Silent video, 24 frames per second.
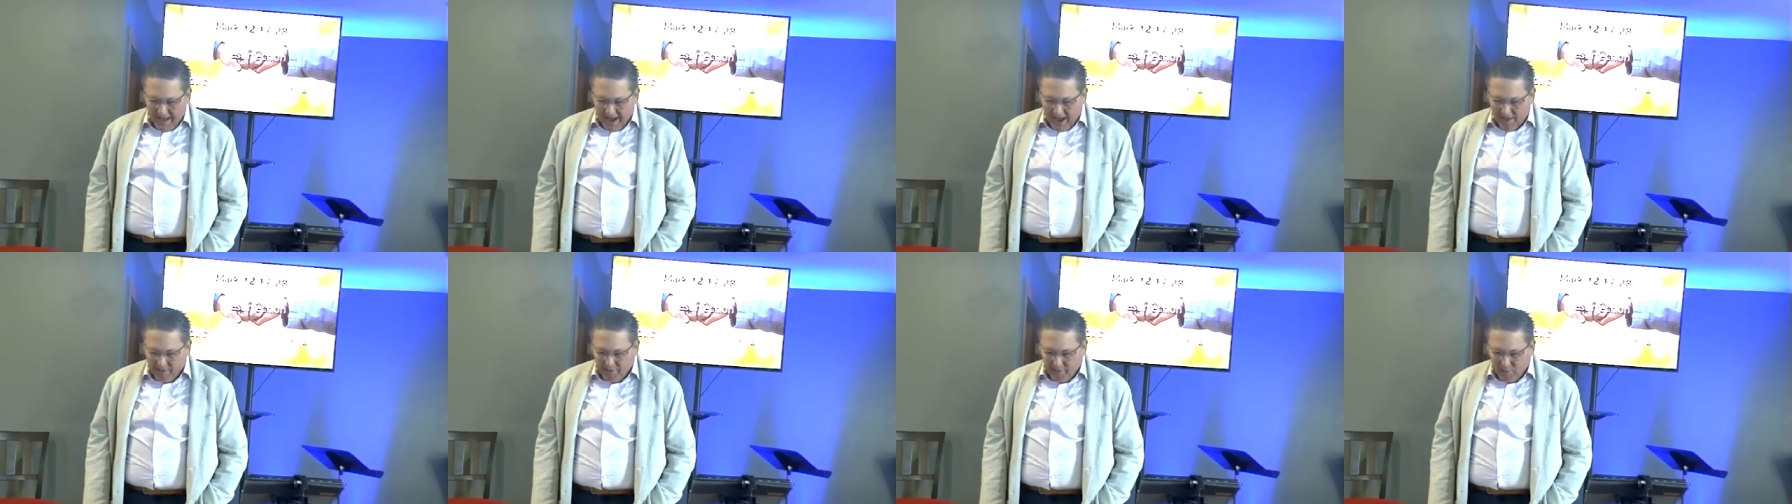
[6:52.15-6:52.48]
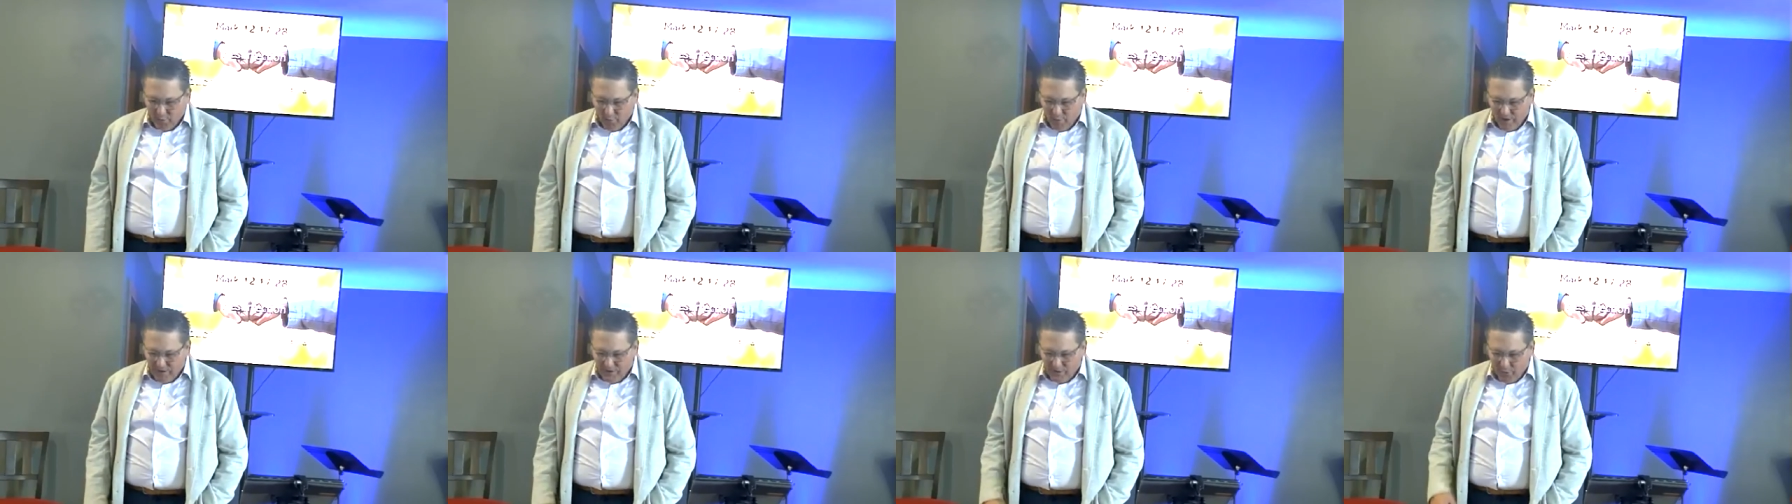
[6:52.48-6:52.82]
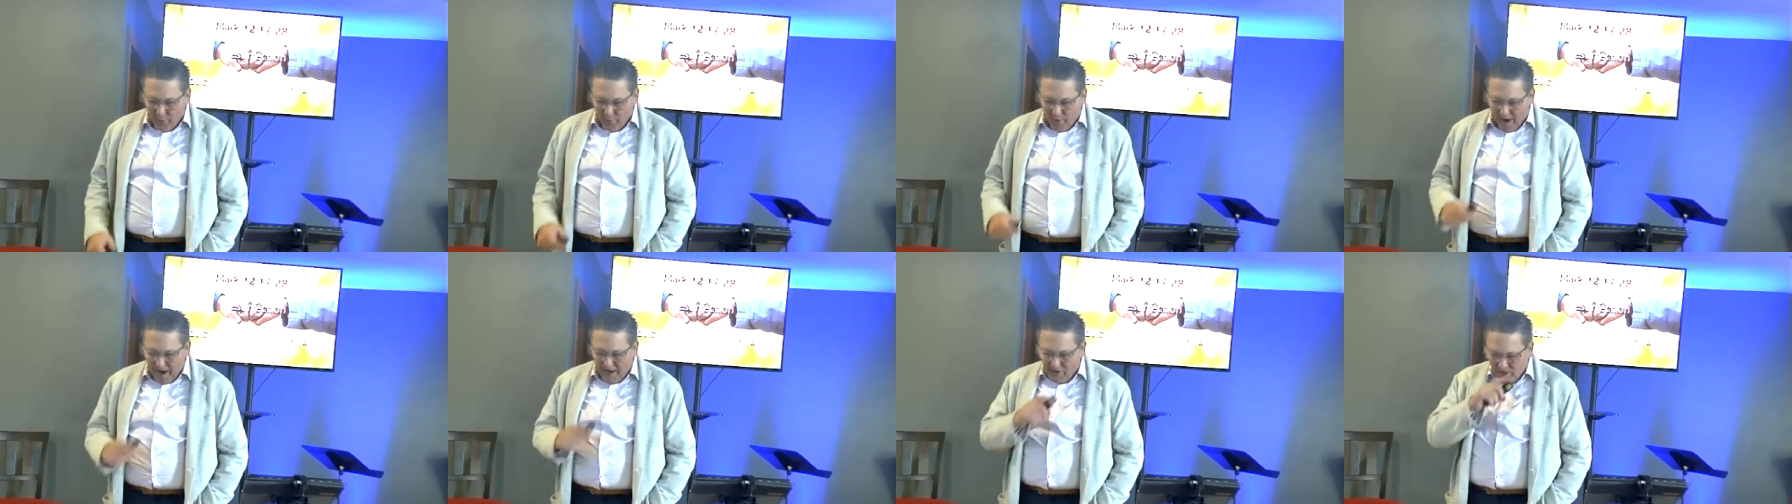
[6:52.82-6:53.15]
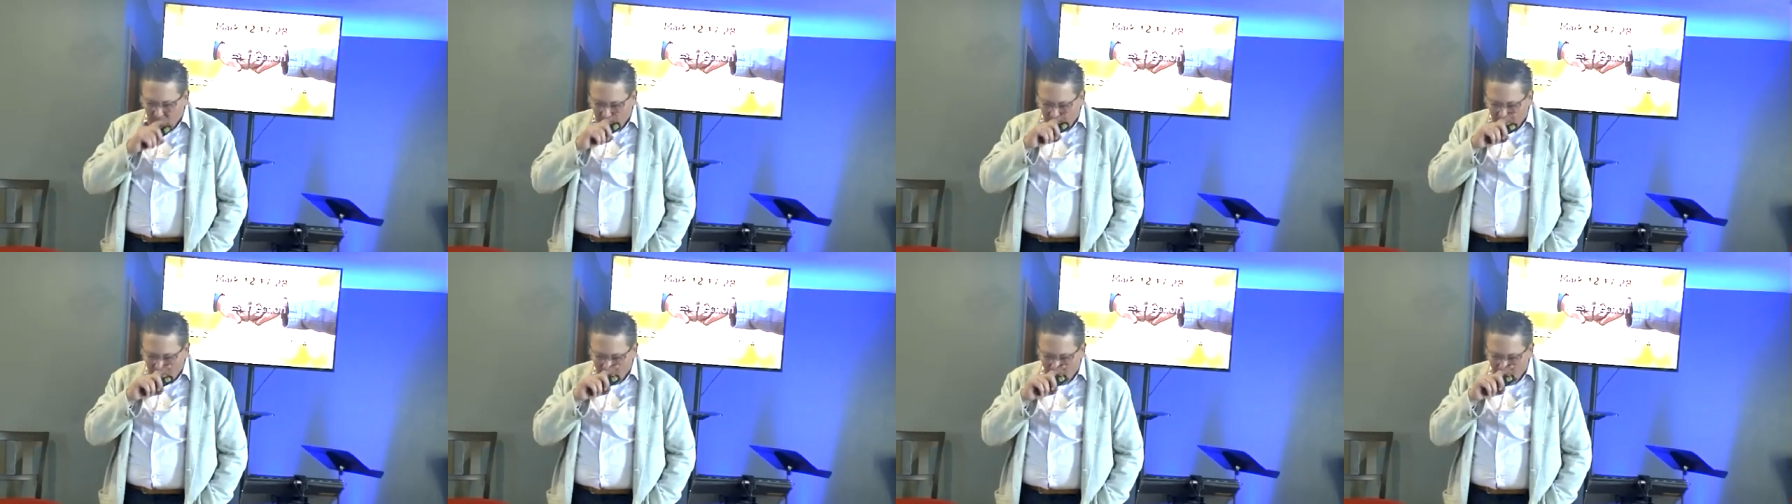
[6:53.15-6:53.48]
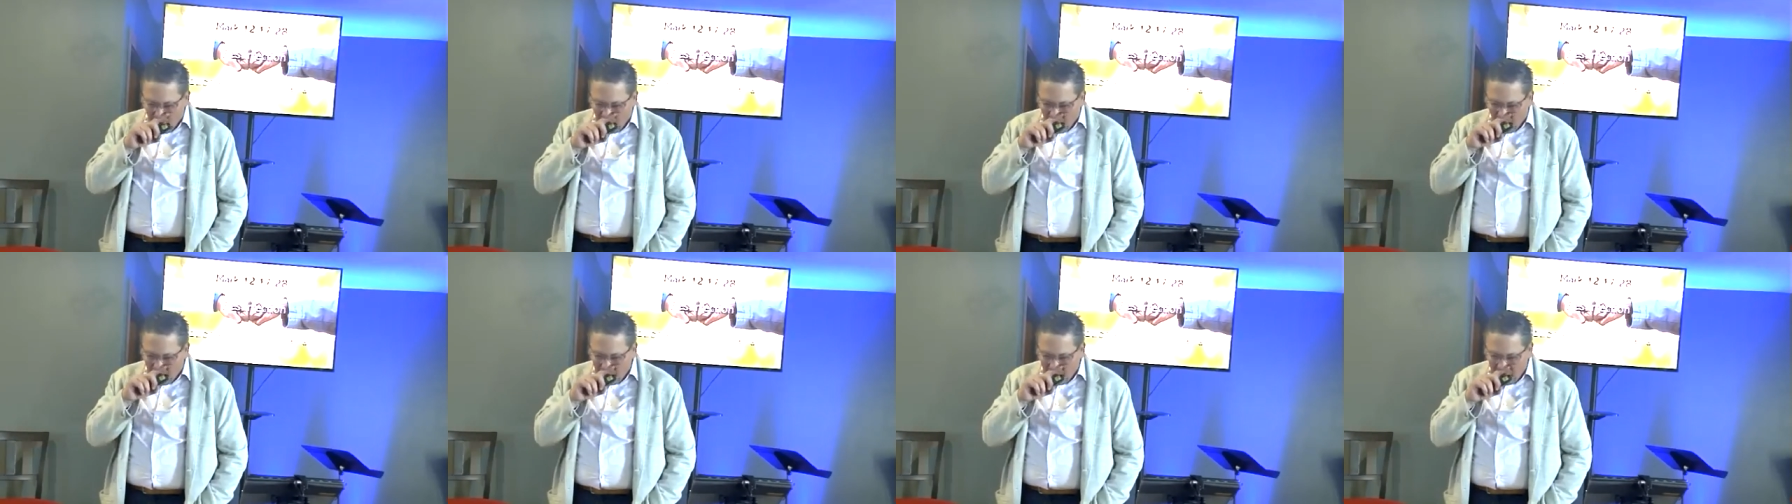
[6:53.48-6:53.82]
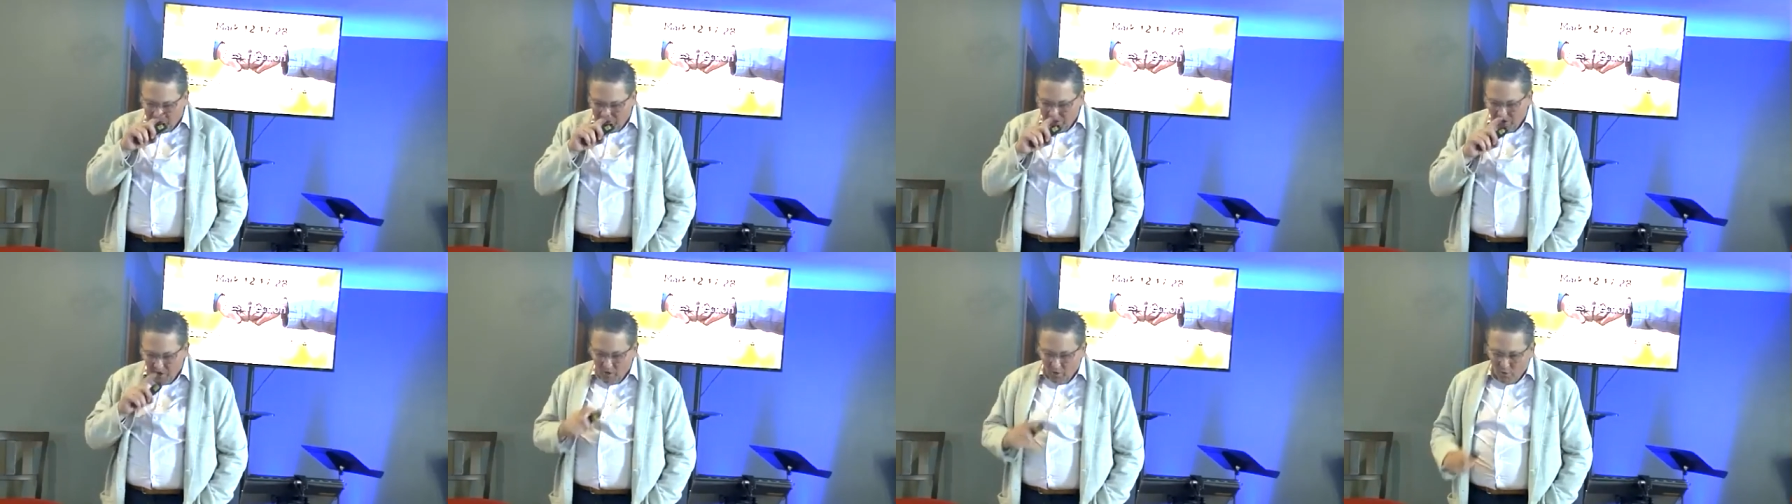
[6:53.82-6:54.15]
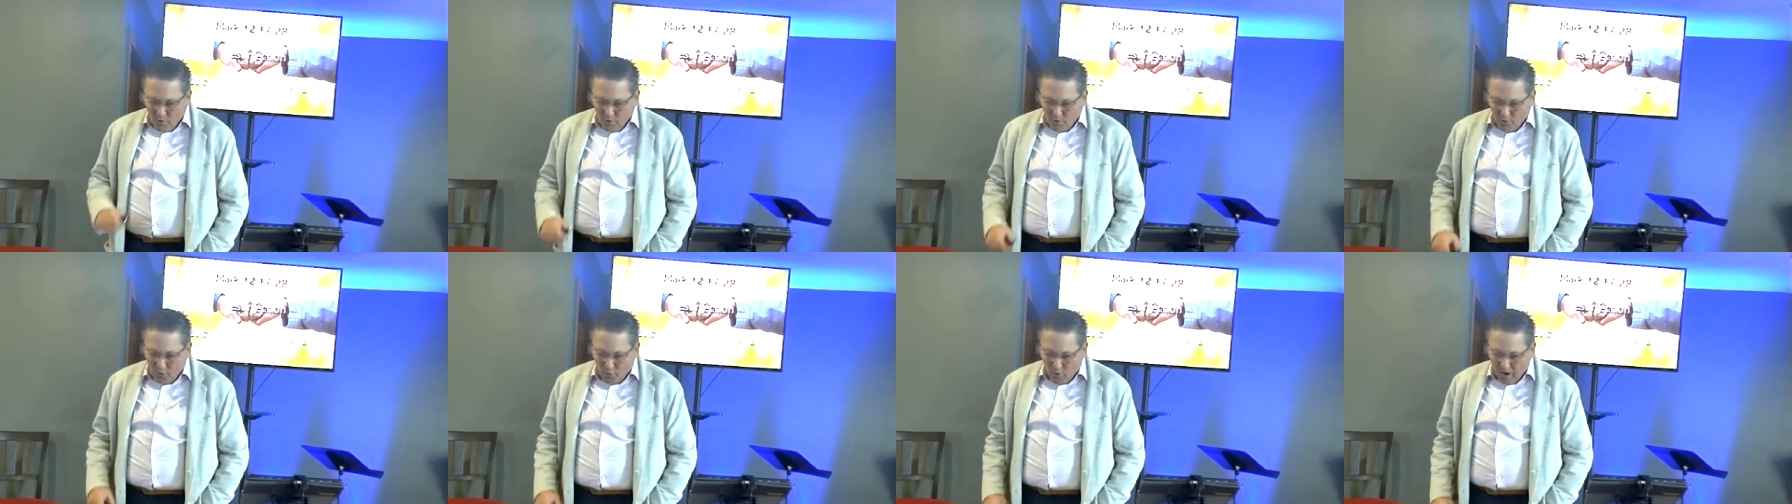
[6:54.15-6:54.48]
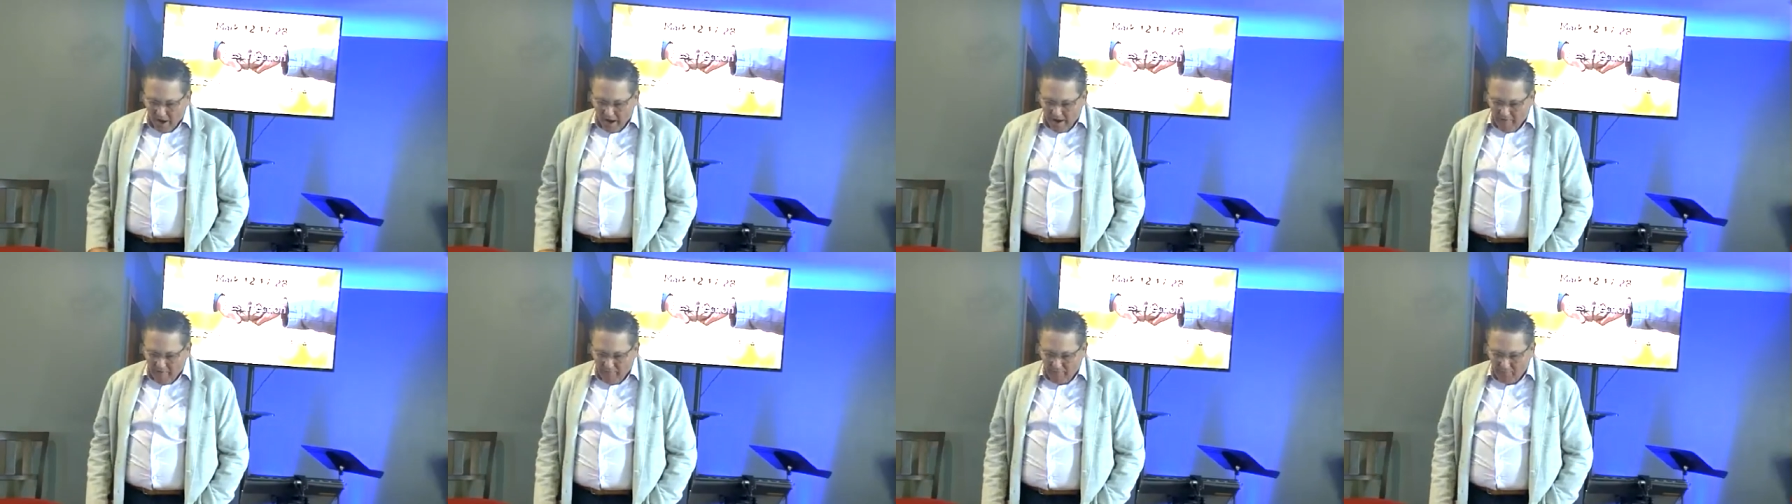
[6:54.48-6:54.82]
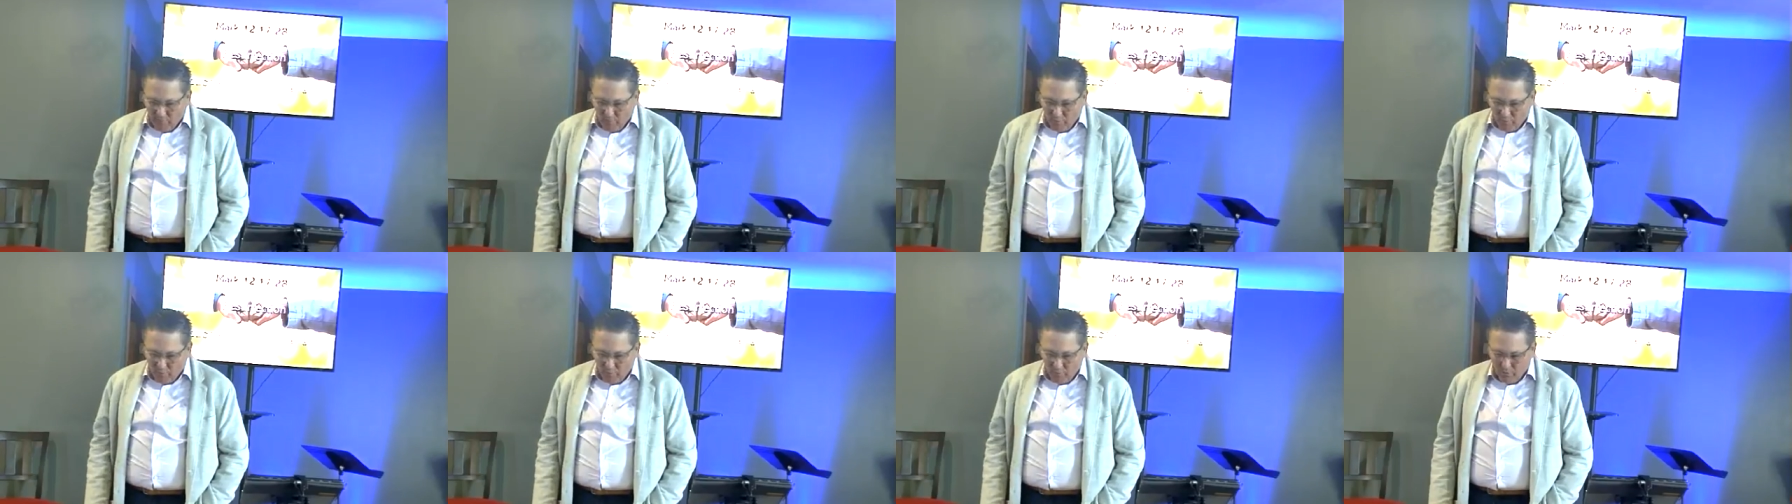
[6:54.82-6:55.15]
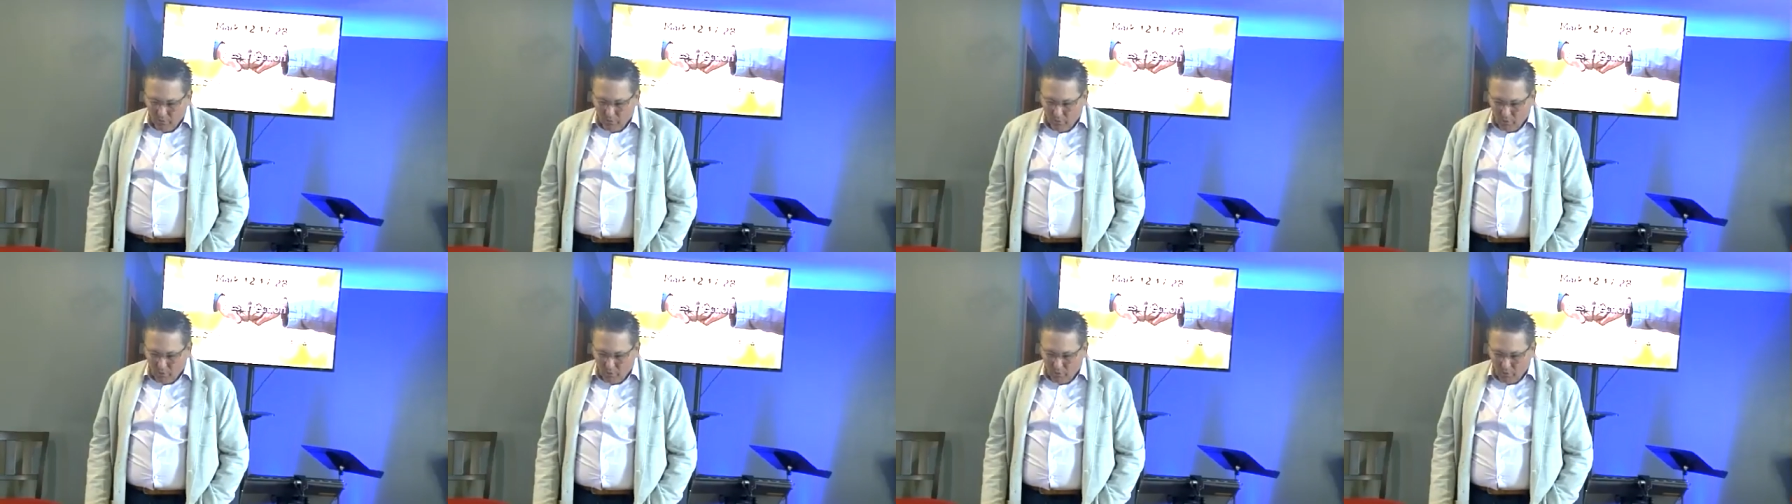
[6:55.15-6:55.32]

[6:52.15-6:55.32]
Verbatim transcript: At the resurrection, those whose wife will,